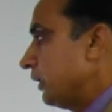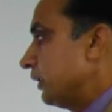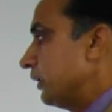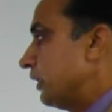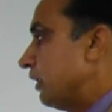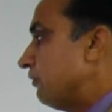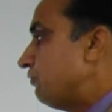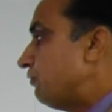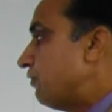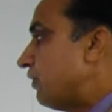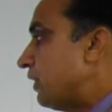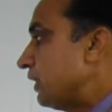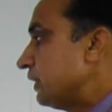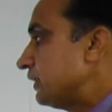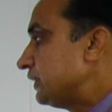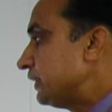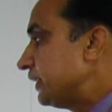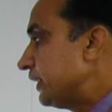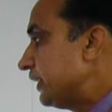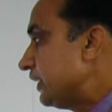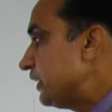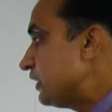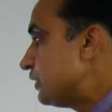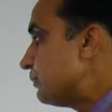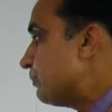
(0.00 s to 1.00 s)
The
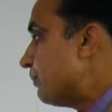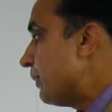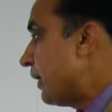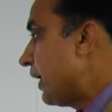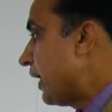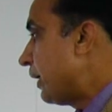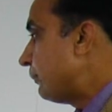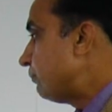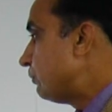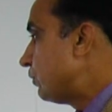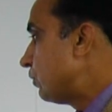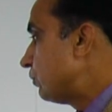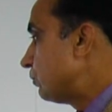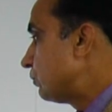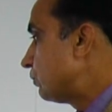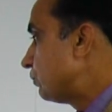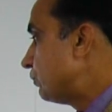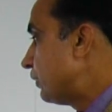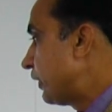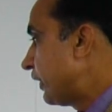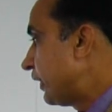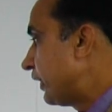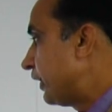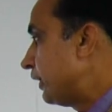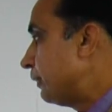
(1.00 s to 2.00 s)
function is mapped onto
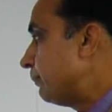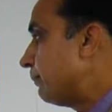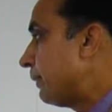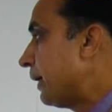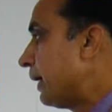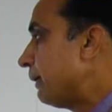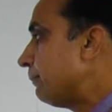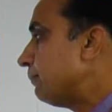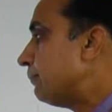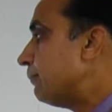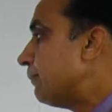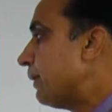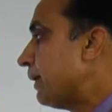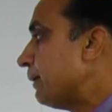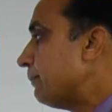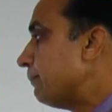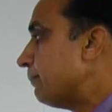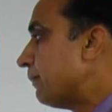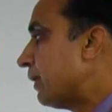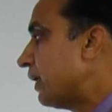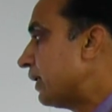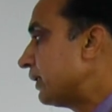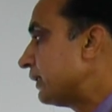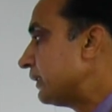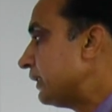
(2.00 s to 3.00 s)
the K map by
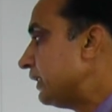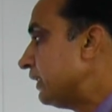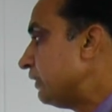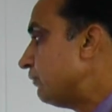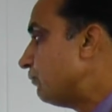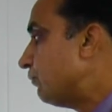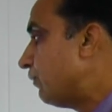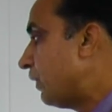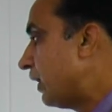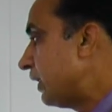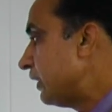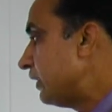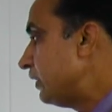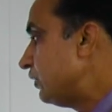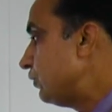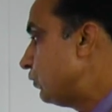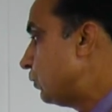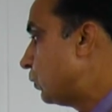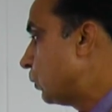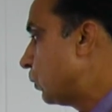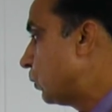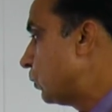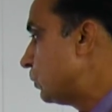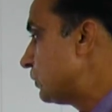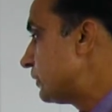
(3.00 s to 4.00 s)
marking
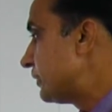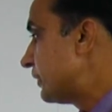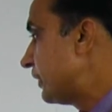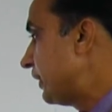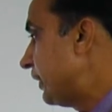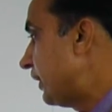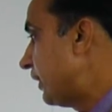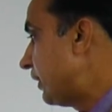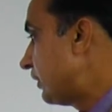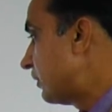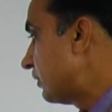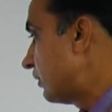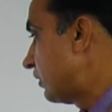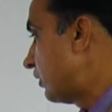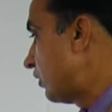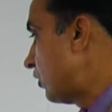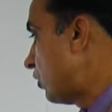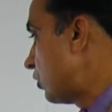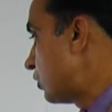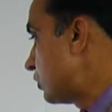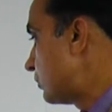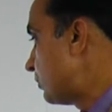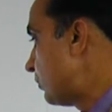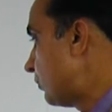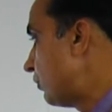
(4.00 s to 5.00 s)
1 in those pairs
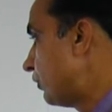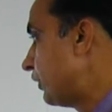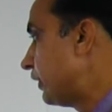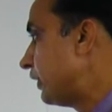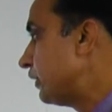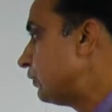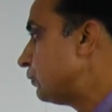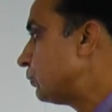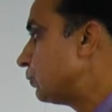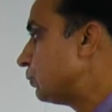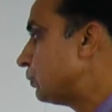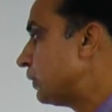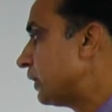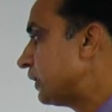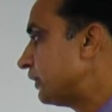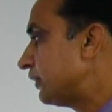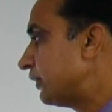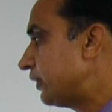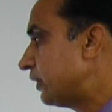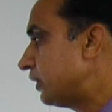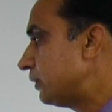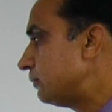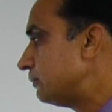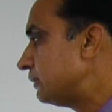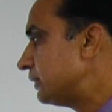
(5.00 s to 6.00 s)
corresponding to the
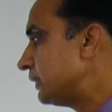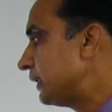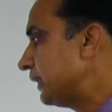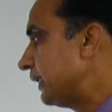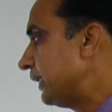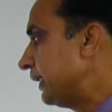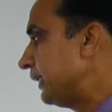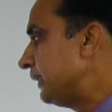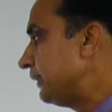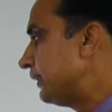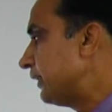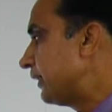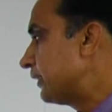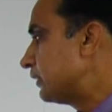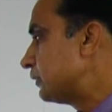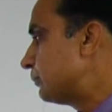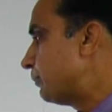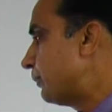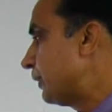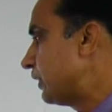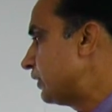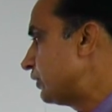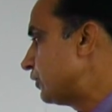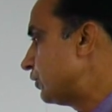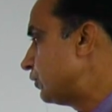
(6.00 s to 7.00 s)
terms in the
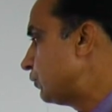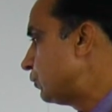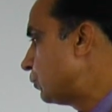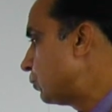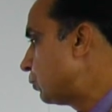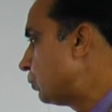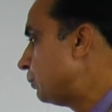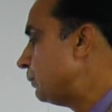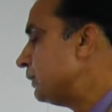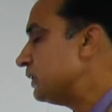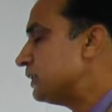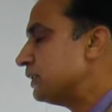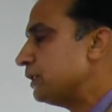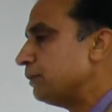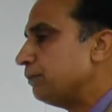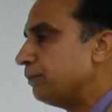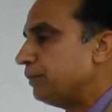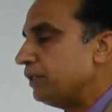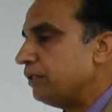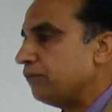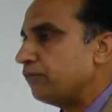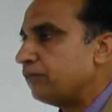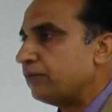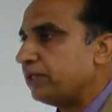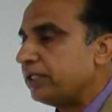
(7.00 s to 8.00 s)
expression to be
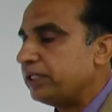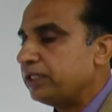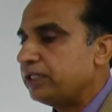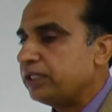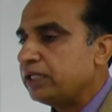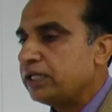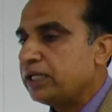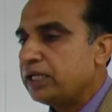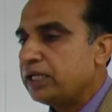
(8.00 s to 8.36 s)
simplified.